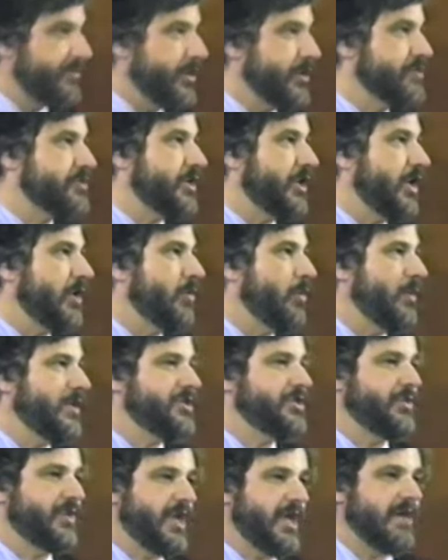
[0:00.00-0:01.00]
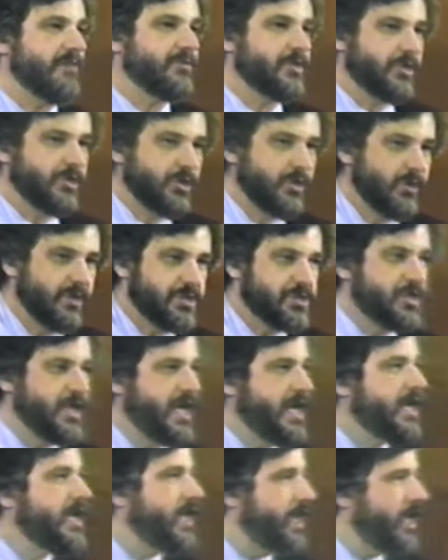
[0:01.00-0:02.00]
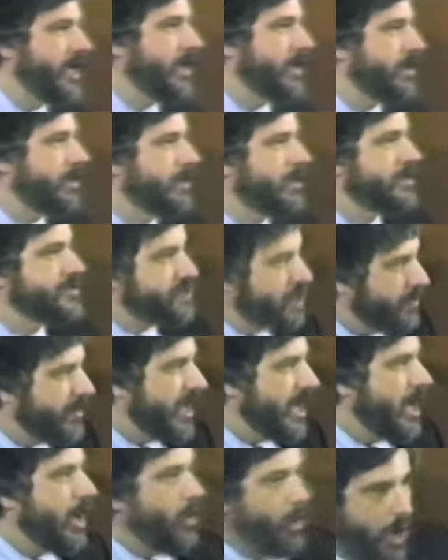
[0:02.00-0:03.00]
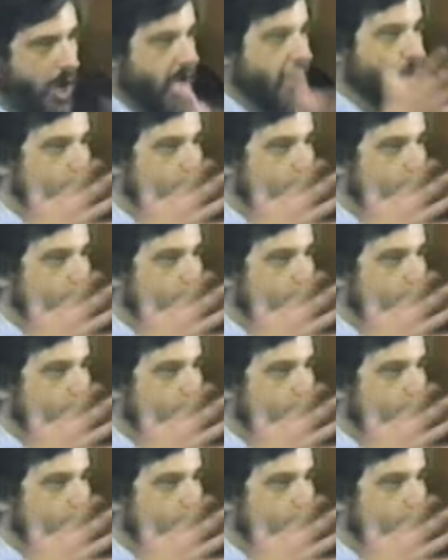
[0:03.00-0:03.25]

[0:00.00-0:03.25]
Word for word: of years ago, but what you would have to do is take in somehow all